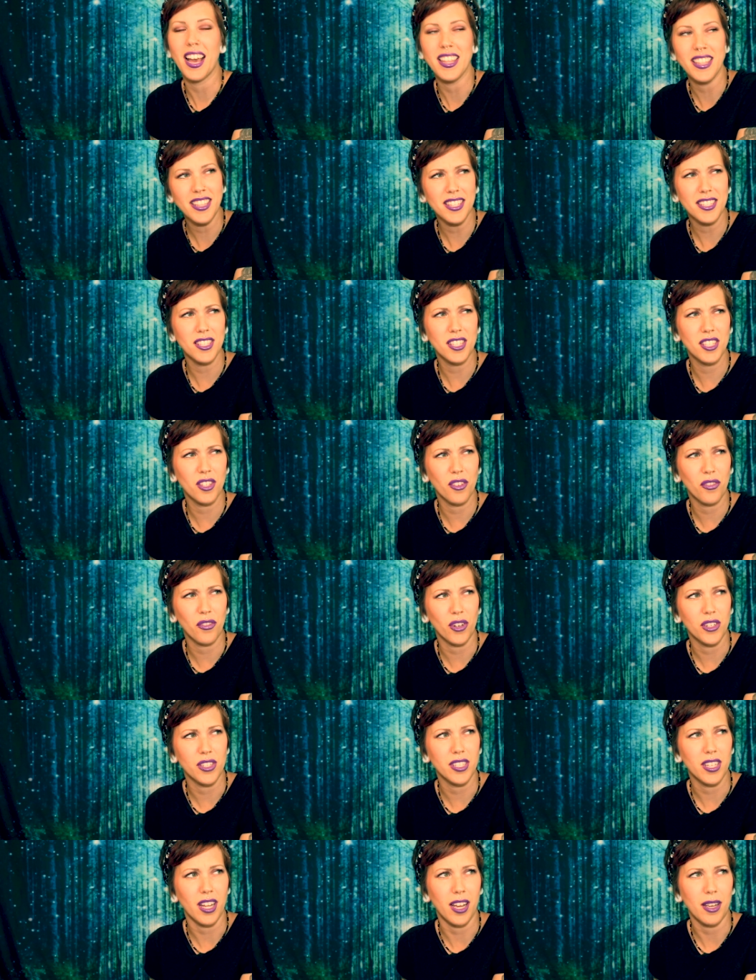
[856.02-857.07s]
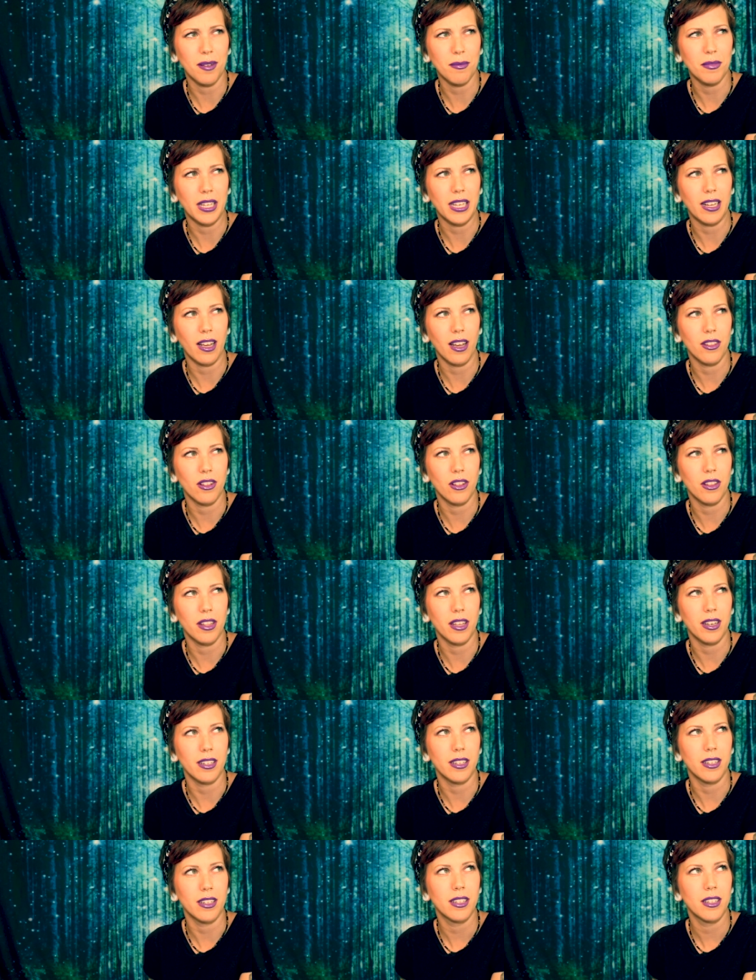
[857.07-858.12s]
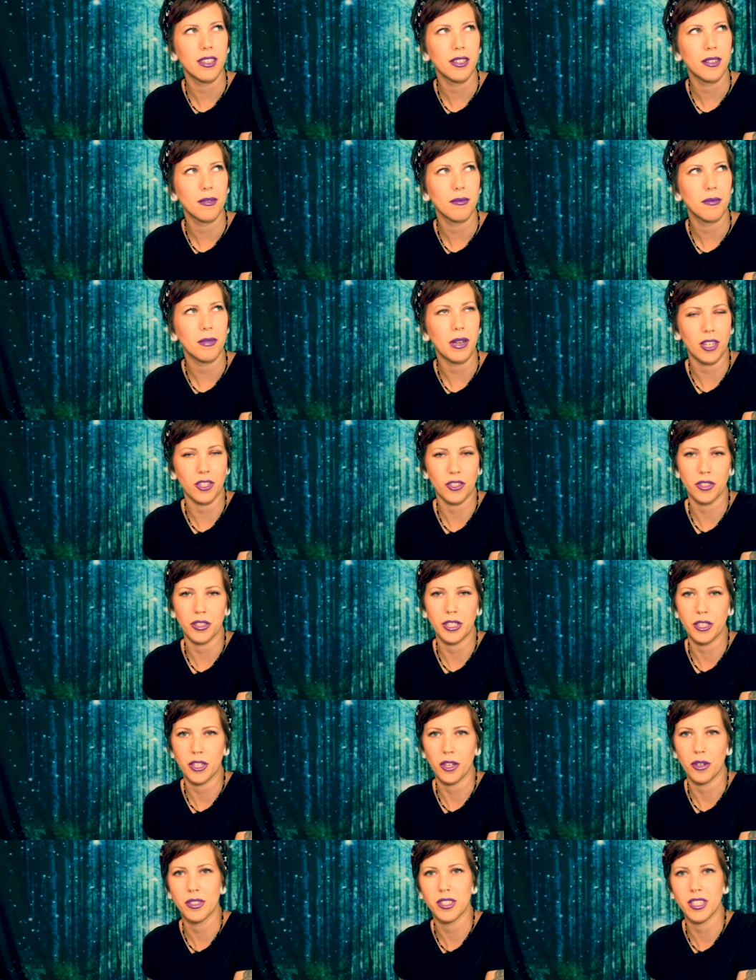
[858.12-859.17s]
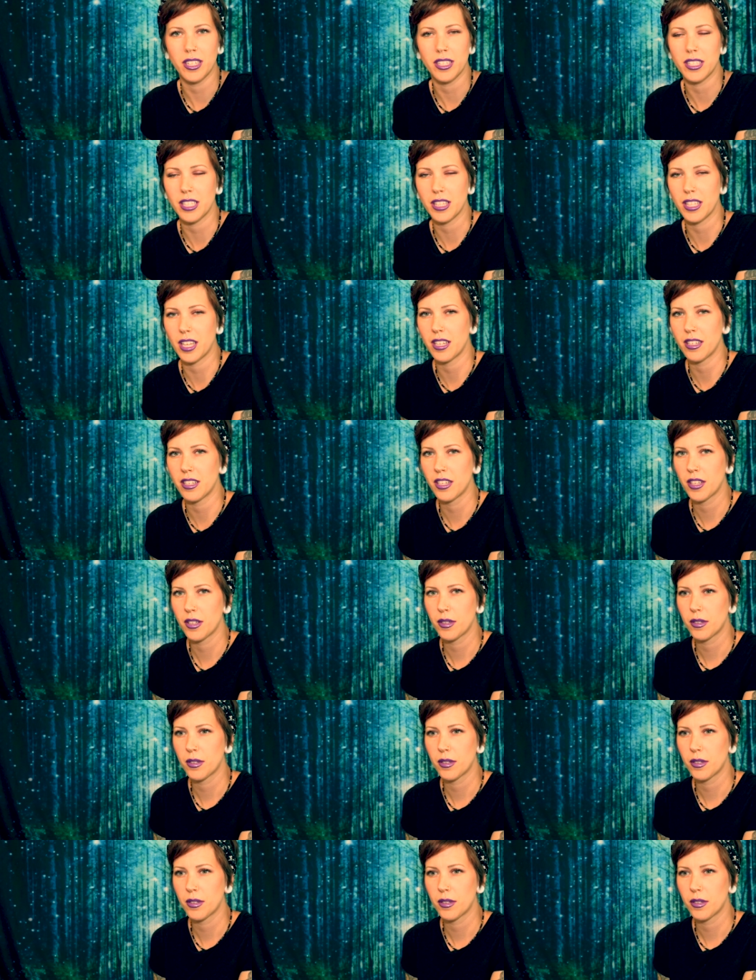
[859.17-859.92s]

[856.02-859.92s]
I think this is the first time, like, other than actually ghost hunting, that